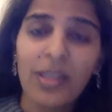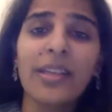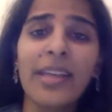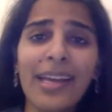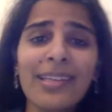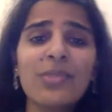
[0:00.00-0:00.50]

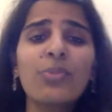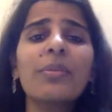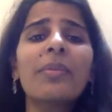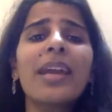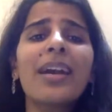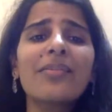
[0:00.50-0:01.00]
yes, we
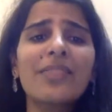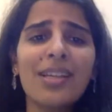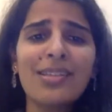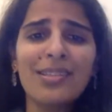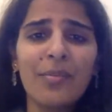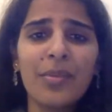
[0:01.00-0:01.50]
may have
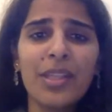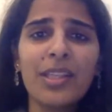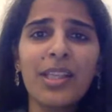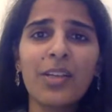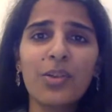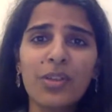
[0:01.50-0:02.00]
done
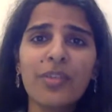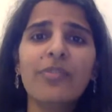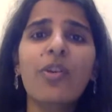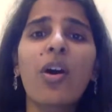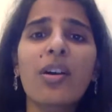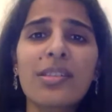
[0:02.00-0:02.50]
something that could
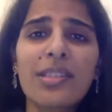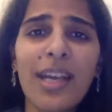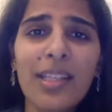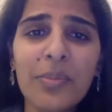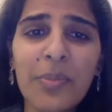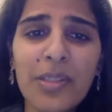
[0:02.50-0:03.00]
have caused the
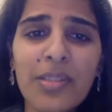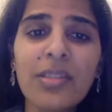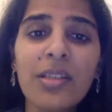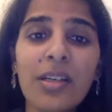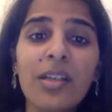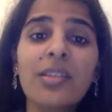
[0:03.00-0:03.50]
other person
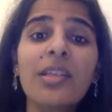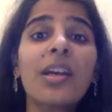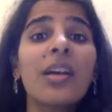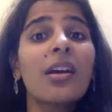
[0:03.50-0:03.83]
hurt,